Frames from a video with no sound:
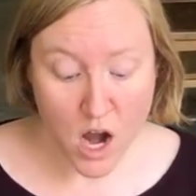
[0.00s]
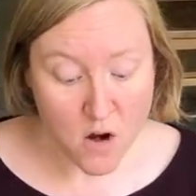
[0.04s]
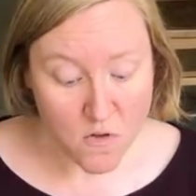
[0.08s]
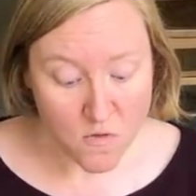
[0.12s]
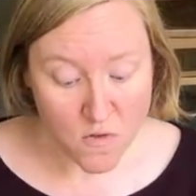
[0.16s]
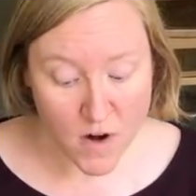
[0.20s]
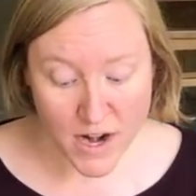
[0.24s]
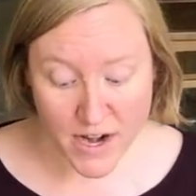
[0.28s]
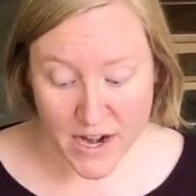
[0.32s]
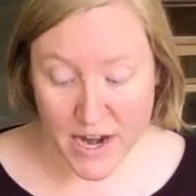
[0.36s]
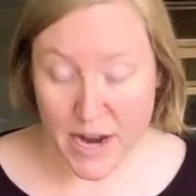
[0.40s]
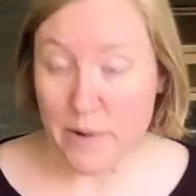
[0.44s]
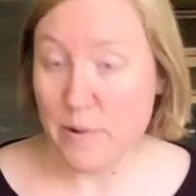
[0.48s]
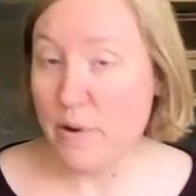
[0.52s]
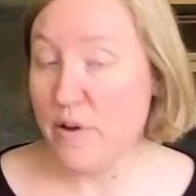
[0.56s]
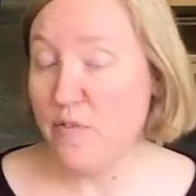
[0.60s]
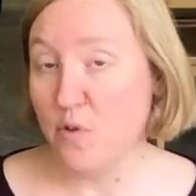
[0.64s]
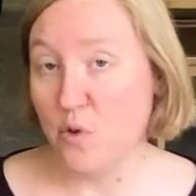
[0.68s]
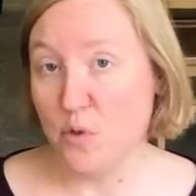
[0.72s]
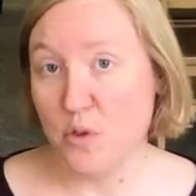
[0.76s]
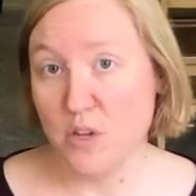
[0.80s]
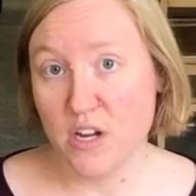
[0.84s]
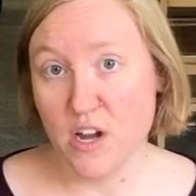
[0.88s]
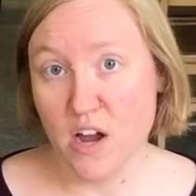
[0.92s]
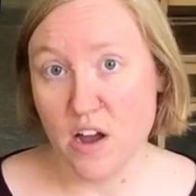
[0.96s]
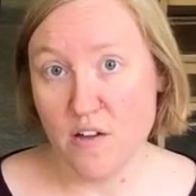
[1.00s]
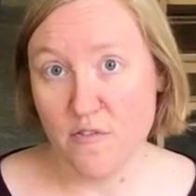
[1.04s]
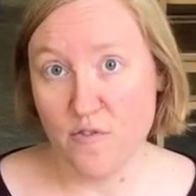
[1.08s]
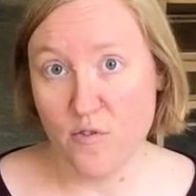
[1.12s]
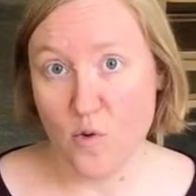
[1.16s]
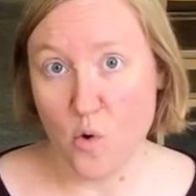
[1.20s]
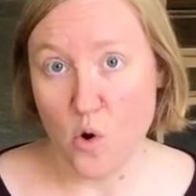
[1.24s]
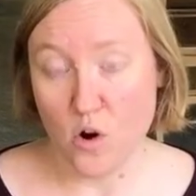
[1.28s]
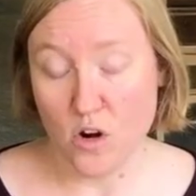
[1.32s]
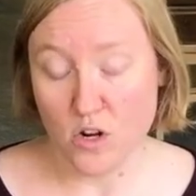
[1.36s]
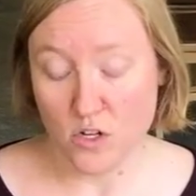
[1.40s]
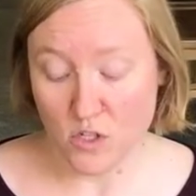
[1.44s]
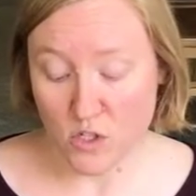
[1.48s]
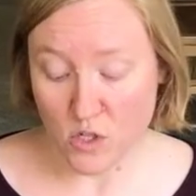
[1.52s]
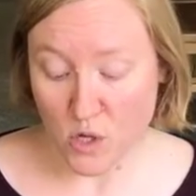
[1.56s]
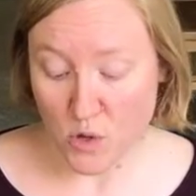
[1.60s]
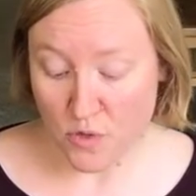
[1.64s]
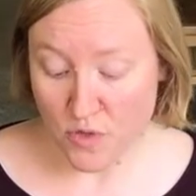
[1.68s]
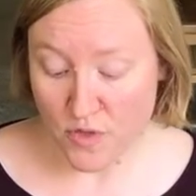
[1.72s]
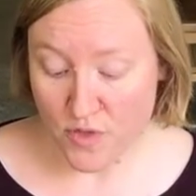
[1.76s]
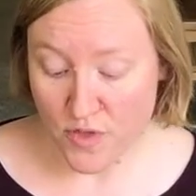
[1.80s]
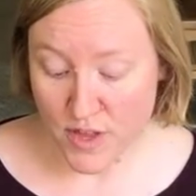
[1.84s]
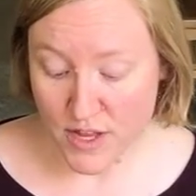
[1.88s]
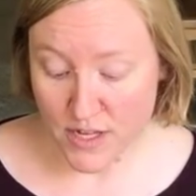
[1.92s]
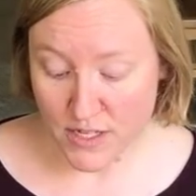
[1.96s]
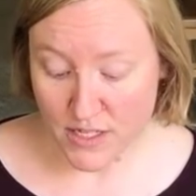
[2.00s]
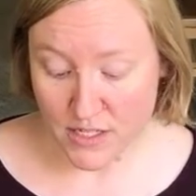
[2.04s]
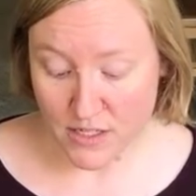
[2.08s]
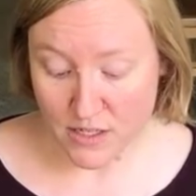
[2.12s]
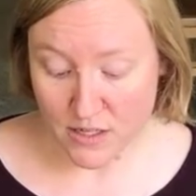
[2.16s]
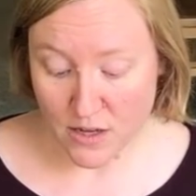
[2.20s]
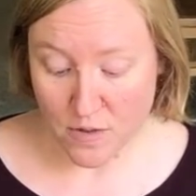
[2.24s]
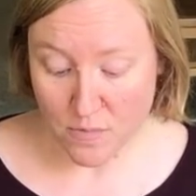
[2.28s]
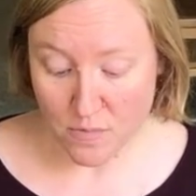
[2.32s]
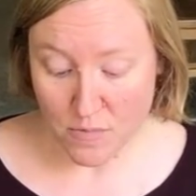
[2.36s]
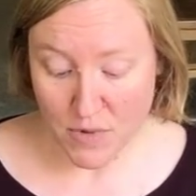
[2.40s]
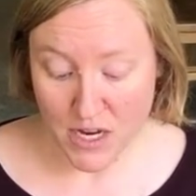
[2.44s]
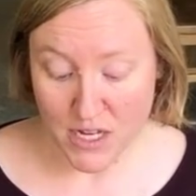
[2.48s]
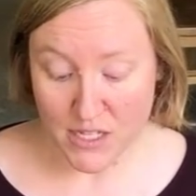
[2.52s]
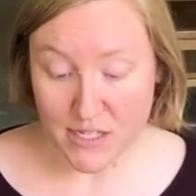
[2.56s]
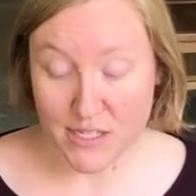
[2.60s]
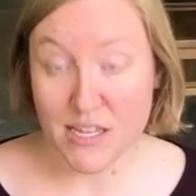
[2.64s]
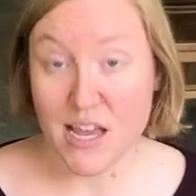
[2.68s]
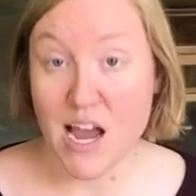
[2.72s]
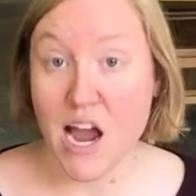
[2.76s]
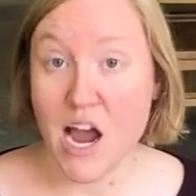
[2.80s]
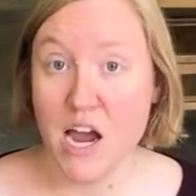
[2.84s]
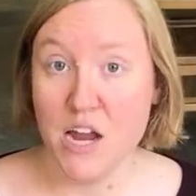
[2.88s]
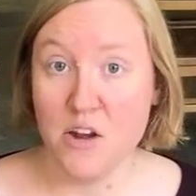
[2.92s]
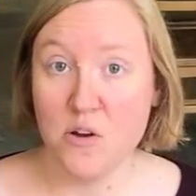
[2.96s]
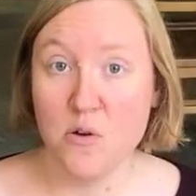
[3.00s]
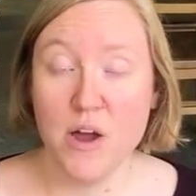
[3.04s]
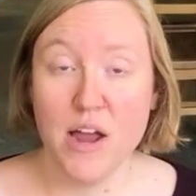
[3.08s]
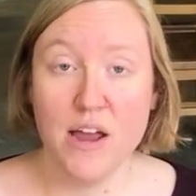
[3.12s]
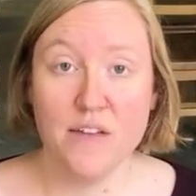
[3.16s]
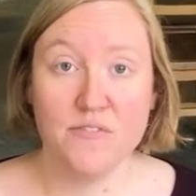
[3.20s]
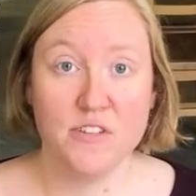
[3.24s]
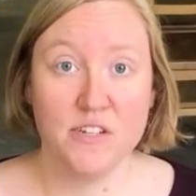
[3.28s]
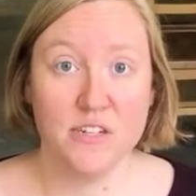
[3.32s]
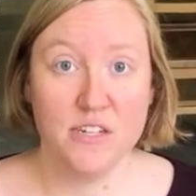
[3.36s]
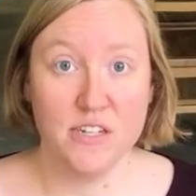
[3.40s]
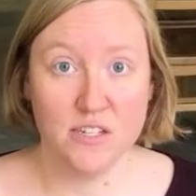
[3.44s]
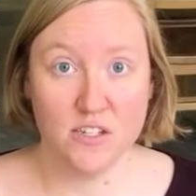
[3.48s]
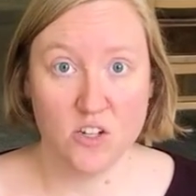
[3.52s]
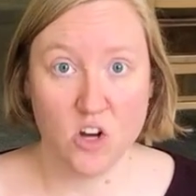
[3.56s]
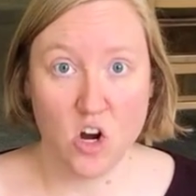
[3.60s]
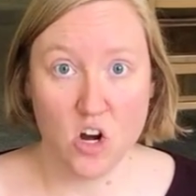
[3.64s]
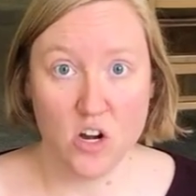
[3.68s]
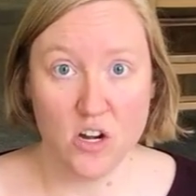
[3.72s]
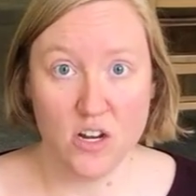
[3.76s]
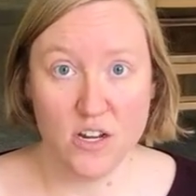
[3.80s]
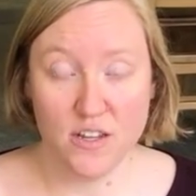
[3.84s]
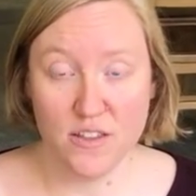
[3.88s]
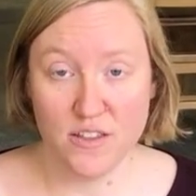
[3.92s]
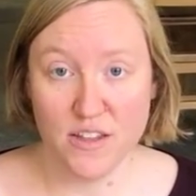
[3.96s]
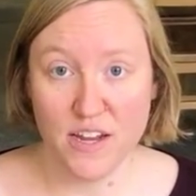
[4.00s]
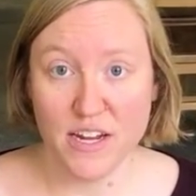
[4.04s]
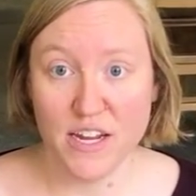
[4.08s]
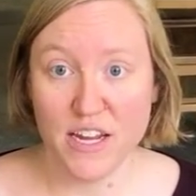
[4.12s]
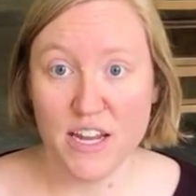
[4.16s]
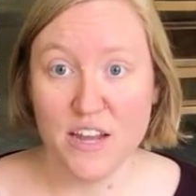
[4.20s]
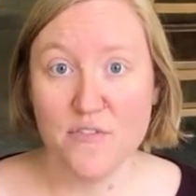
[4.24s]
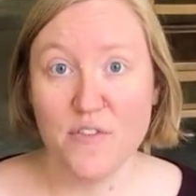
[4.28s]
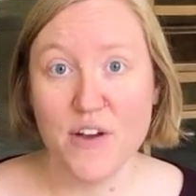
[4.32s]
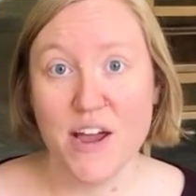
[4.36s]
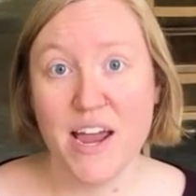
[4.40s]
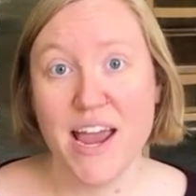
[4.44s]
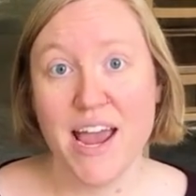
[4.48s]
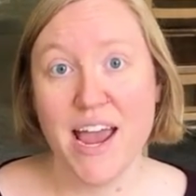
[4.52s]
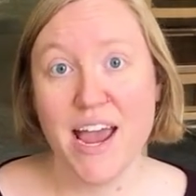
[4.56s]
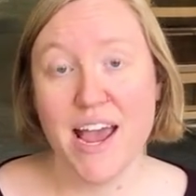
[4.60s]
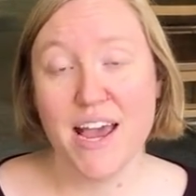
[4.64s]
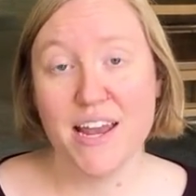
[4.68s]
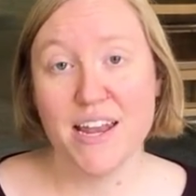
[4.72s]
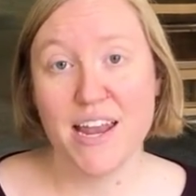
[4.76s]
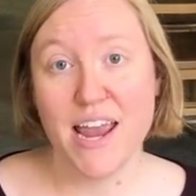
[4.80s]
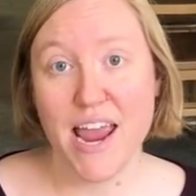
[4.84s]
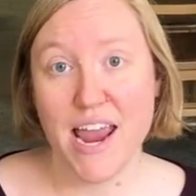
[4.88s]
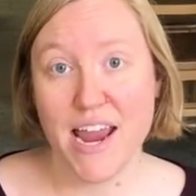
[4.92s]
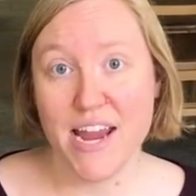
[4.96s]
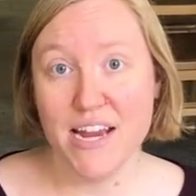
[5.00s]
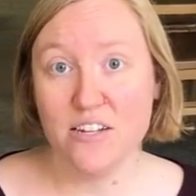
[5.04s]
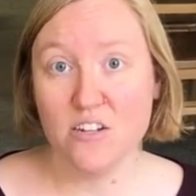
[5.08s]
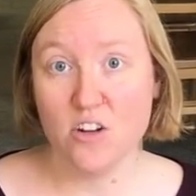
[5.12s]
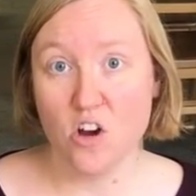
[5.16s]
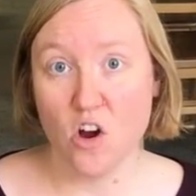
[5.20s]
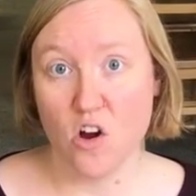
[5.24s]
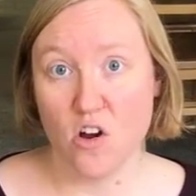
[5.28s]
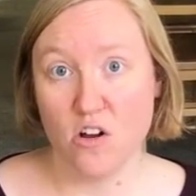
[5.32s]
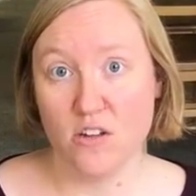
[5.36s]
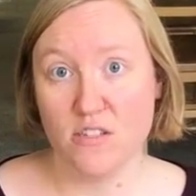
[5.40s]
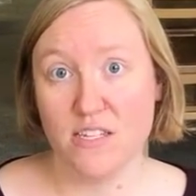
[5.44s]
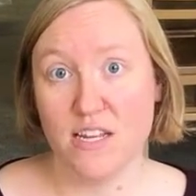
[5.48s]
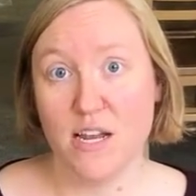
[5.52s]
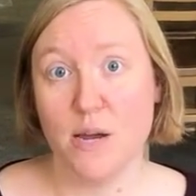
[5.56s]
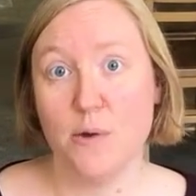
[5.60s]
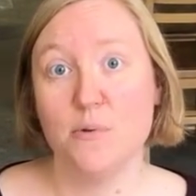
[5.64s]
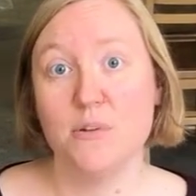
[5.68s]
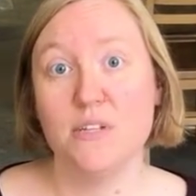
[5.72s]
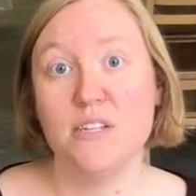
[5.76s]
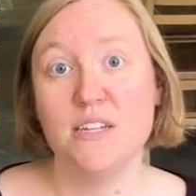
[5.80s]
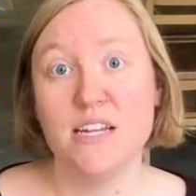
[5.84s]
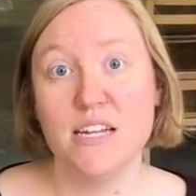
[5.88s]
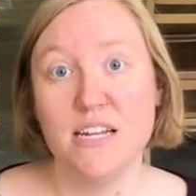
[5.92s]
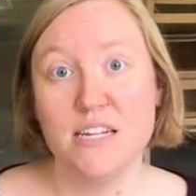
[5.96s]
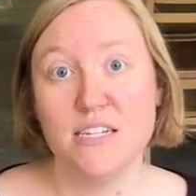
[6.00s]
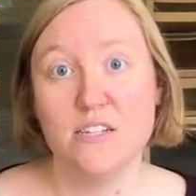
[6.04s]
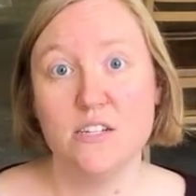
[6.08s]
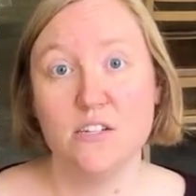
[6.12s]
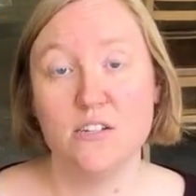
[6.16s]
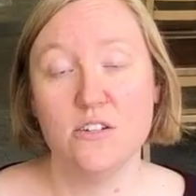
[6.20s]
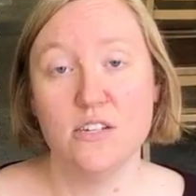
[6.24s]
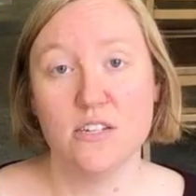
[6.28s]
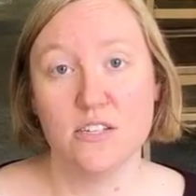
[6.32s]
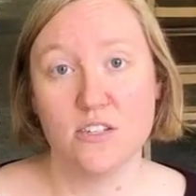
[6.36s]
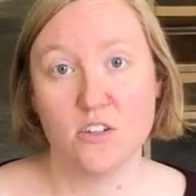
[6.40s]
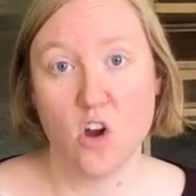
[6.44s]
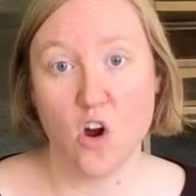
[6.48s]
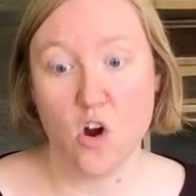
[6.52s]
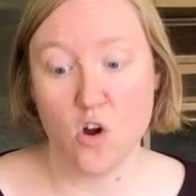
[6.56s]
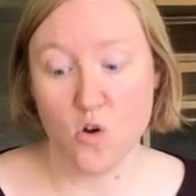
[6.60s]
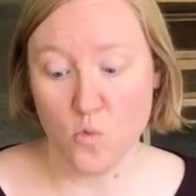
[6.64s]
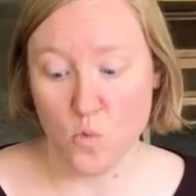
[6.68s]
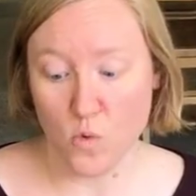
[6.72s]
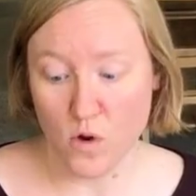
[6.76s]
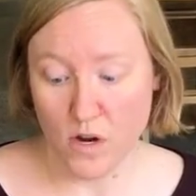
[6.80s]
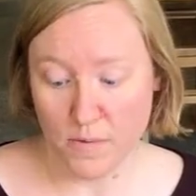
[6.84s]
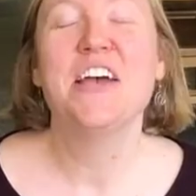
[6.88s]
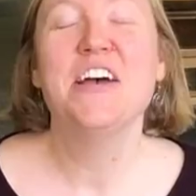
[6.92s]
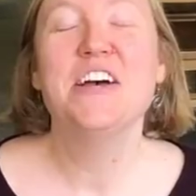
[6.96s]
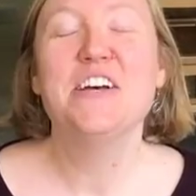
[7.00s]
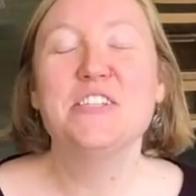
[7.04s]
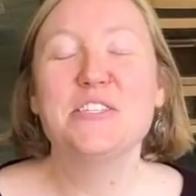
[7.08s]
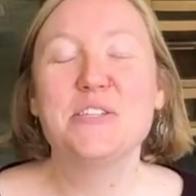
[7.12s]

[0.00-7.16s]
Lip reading: Right now I've only got 4, so this means that I don't have to discard anything. If I had 8 cards, I would need to discard 1.